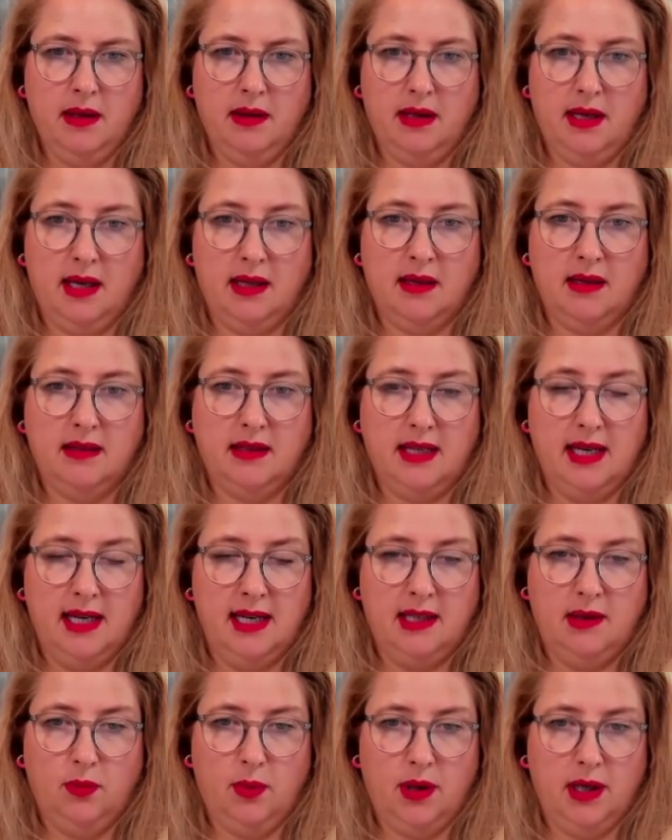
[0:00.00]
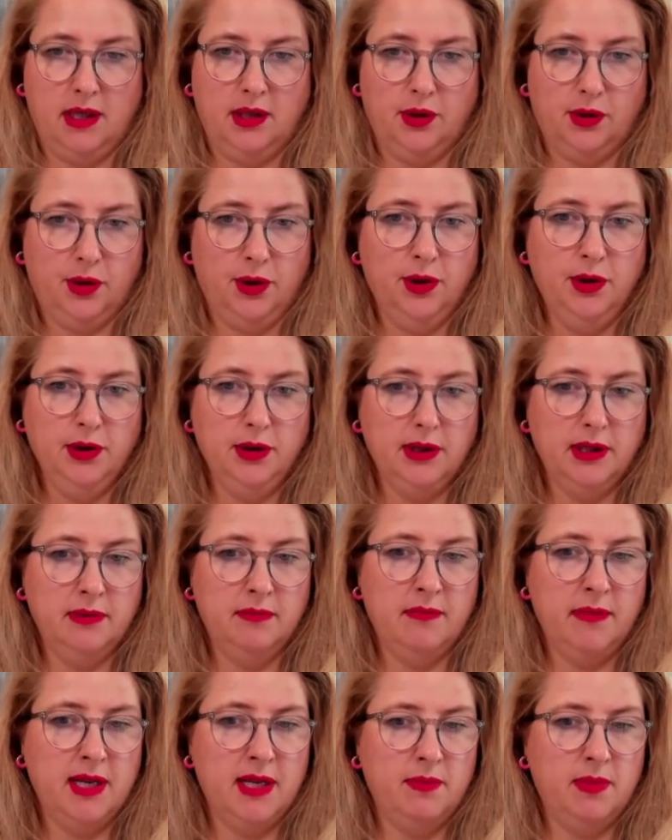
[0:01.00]
then the date when it occurred,
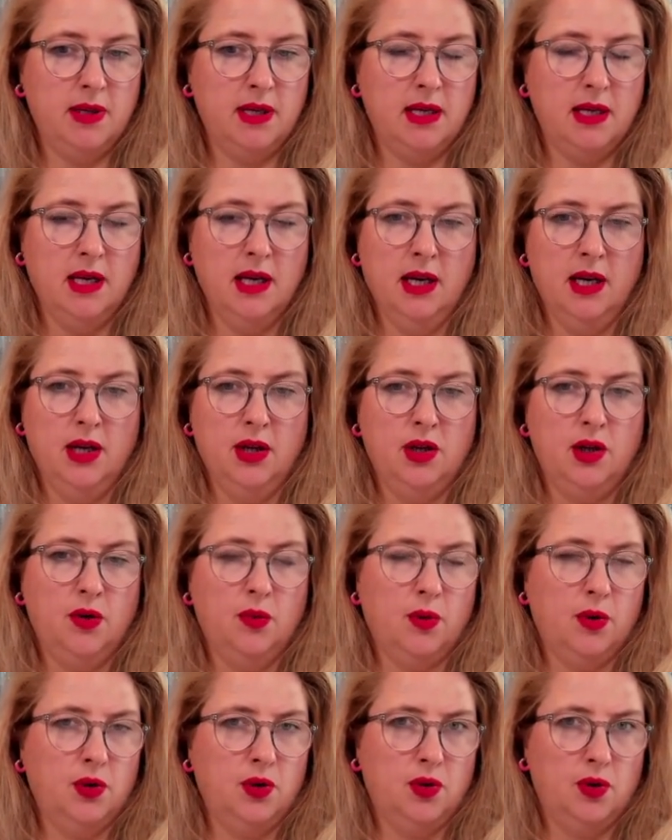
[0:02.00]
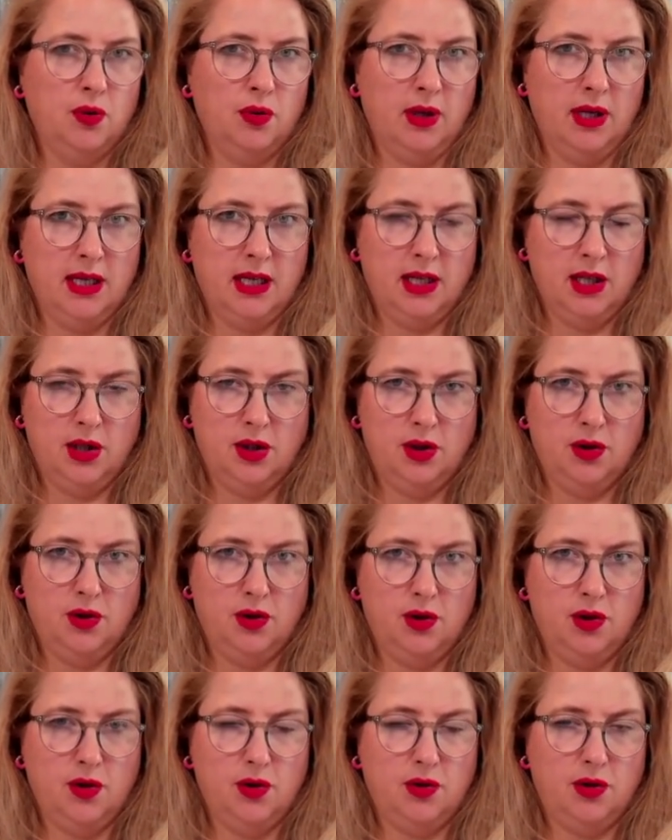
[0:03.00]
and maybe you want to link it
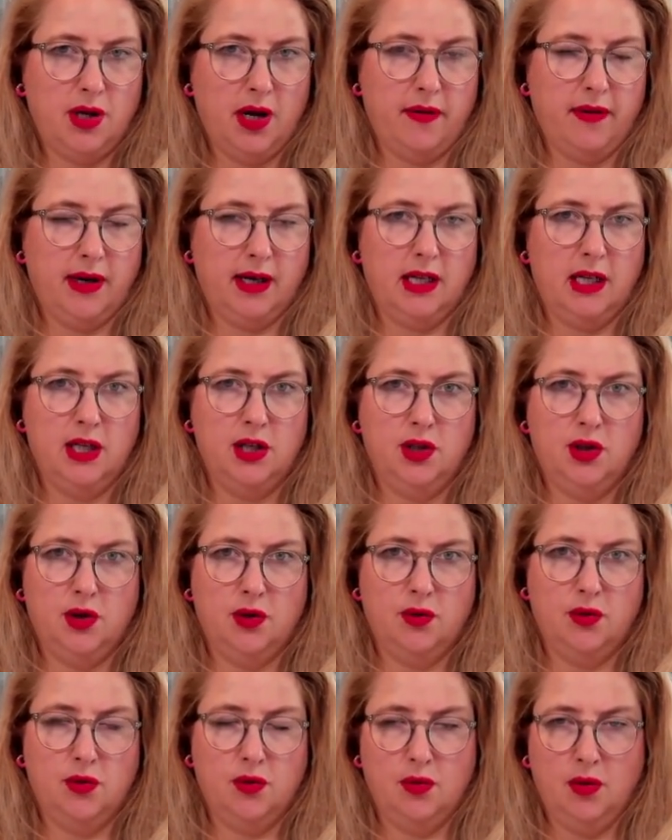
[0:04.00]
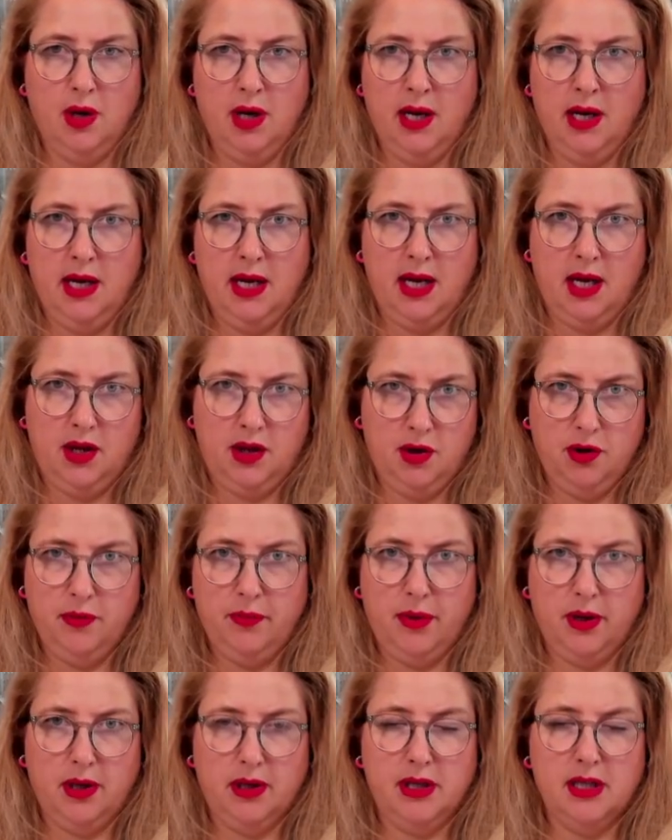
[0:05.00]
to directly to a
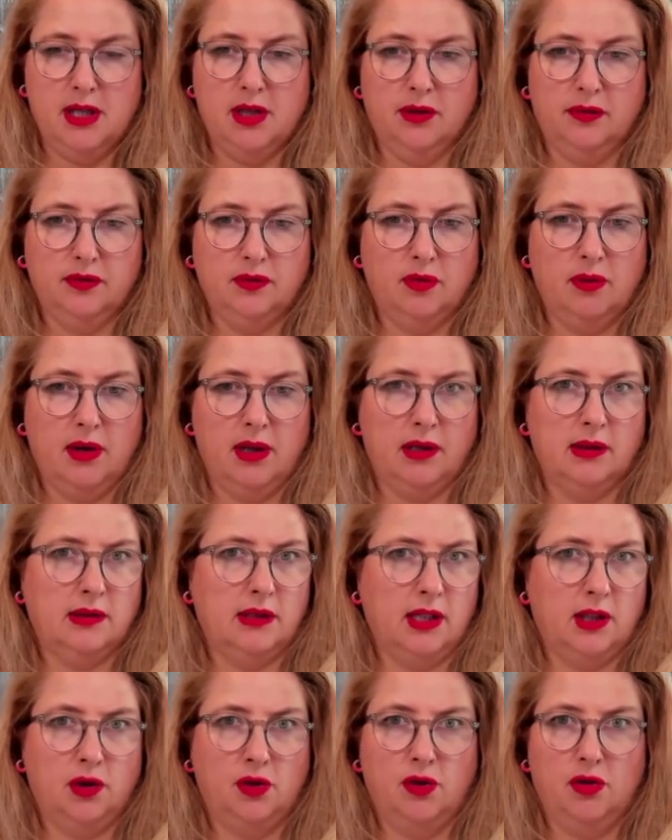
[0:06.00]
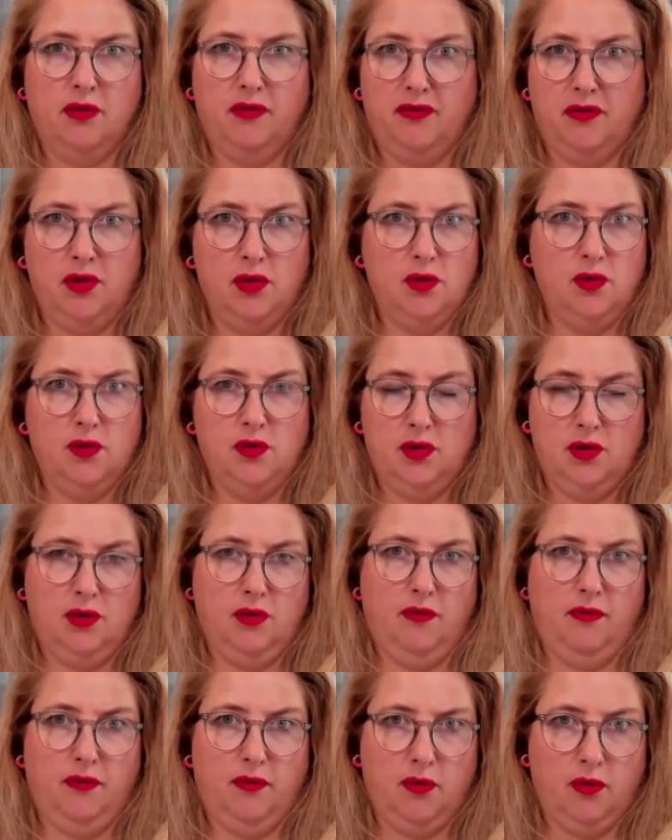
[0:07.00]
third-party software that you've used
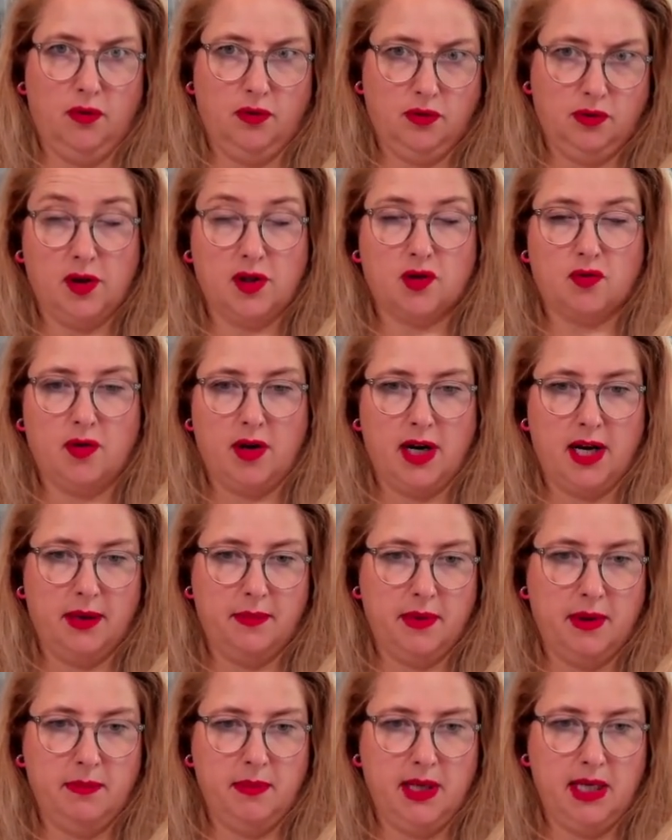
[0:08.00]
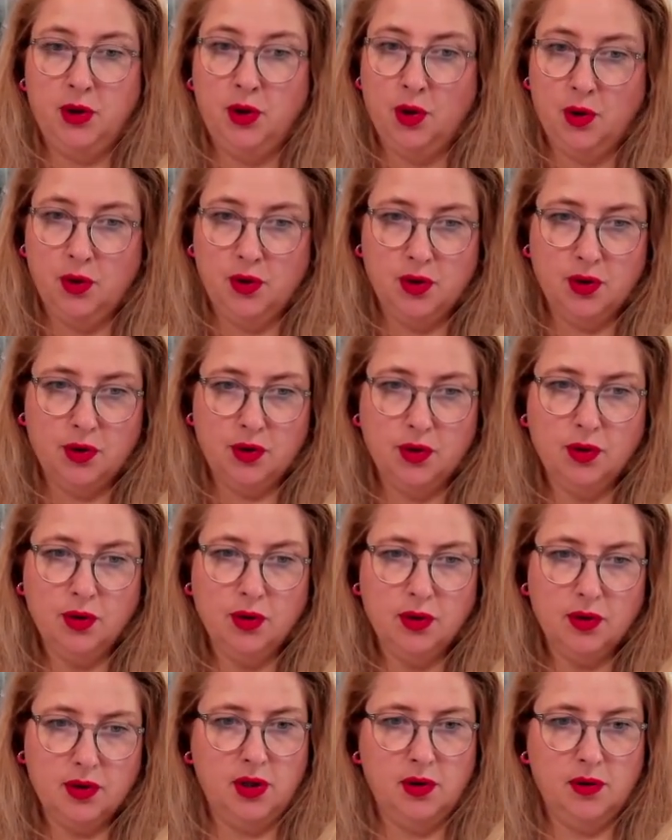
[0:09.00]
for transcribe a meeting. You also
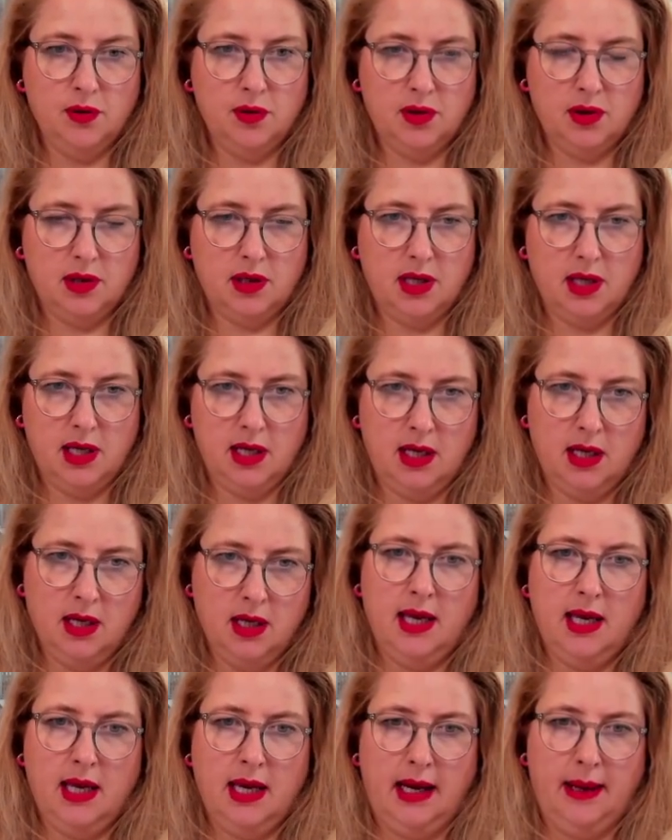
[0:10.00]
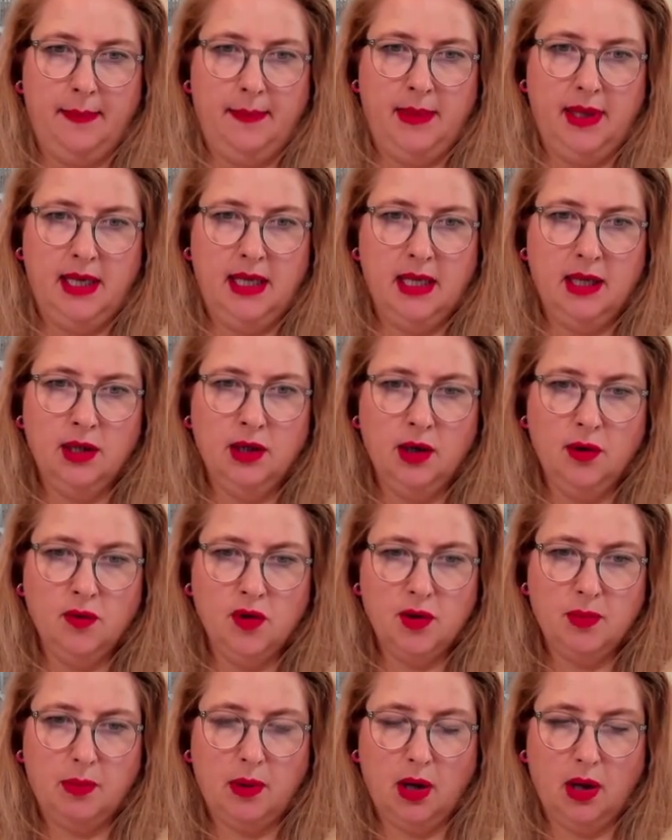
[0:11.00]
could use the AI meeting
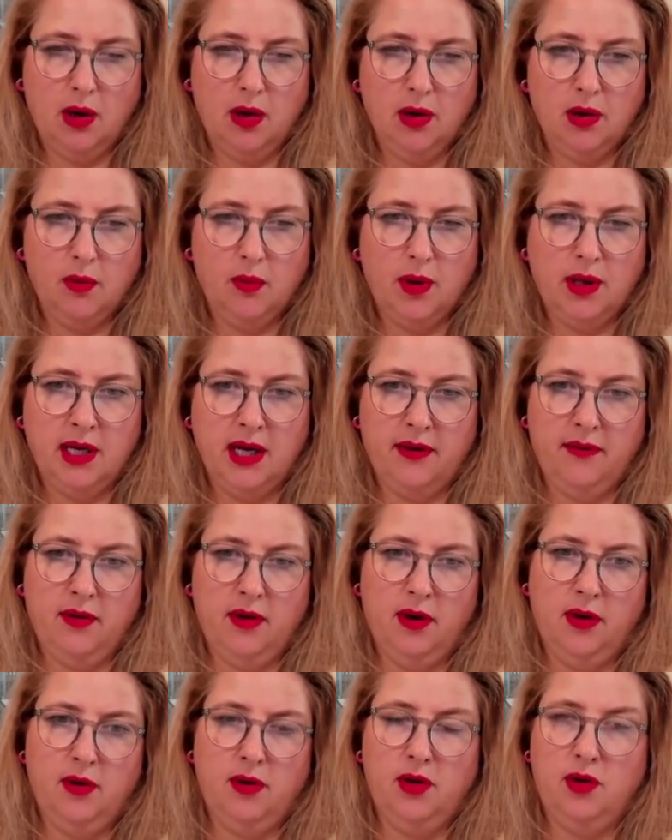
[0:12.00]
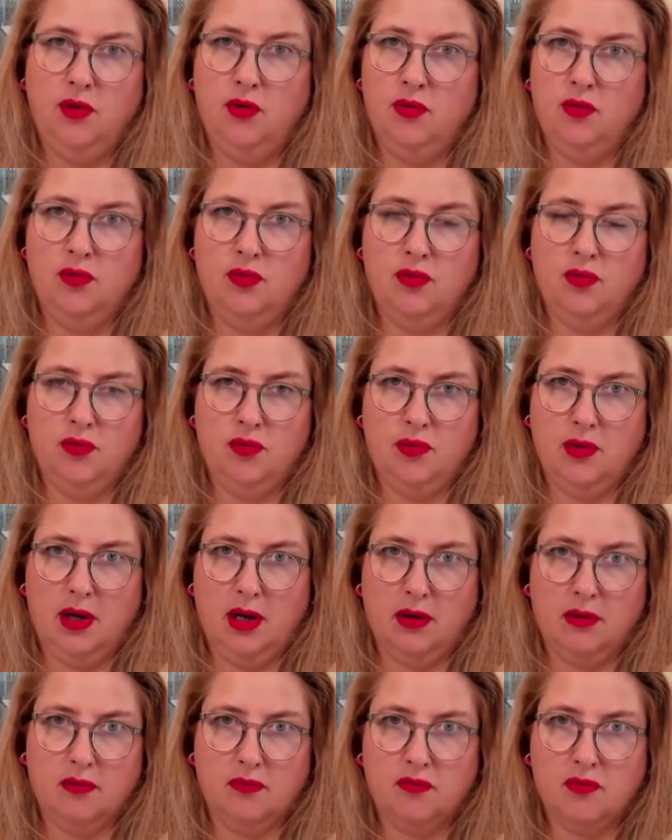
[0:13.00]
notes block whenever you
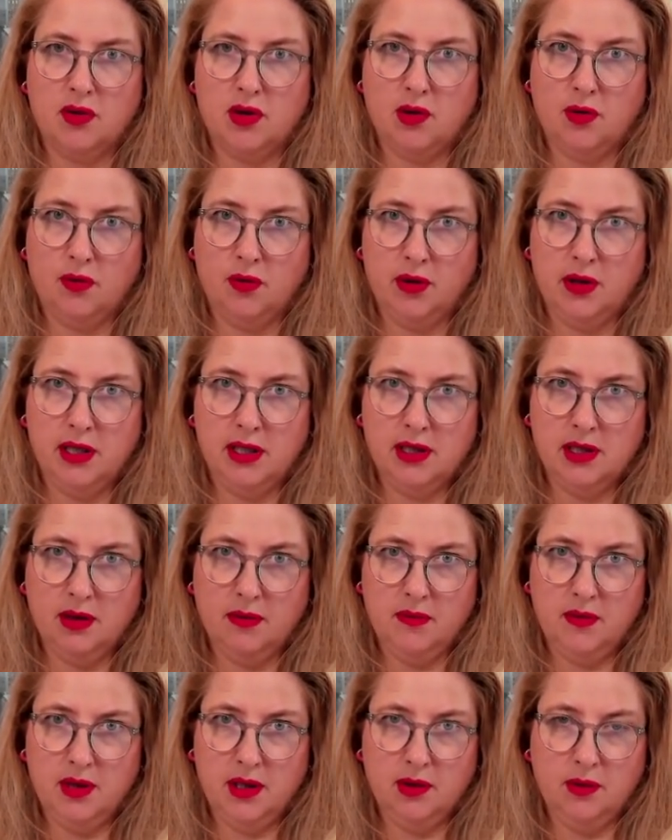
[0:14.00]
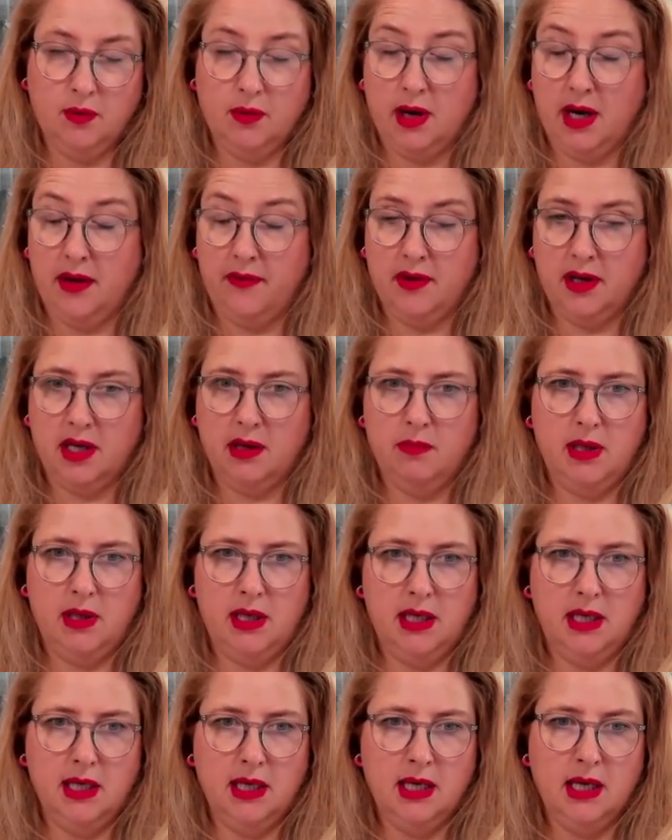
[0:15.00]
are recording something or having a
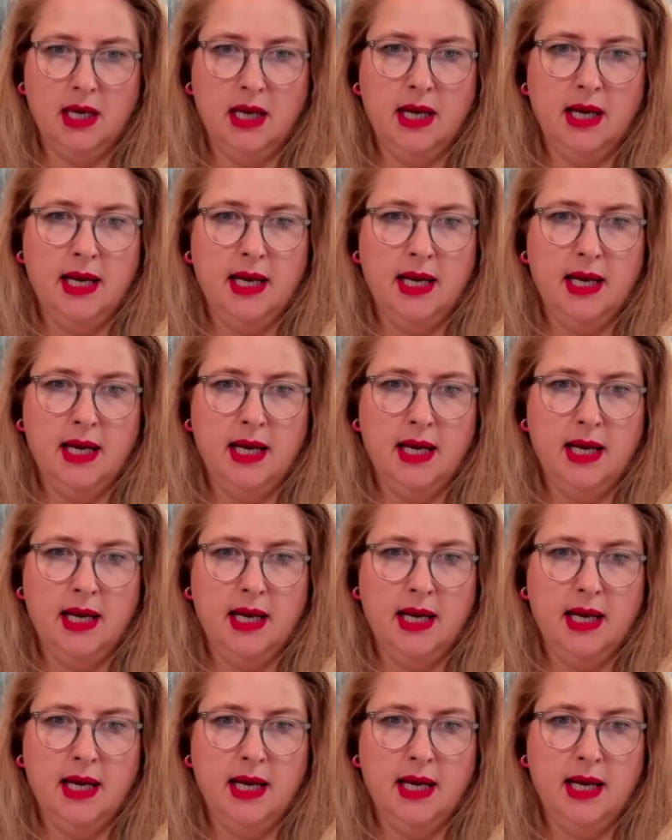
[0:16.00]
meeting.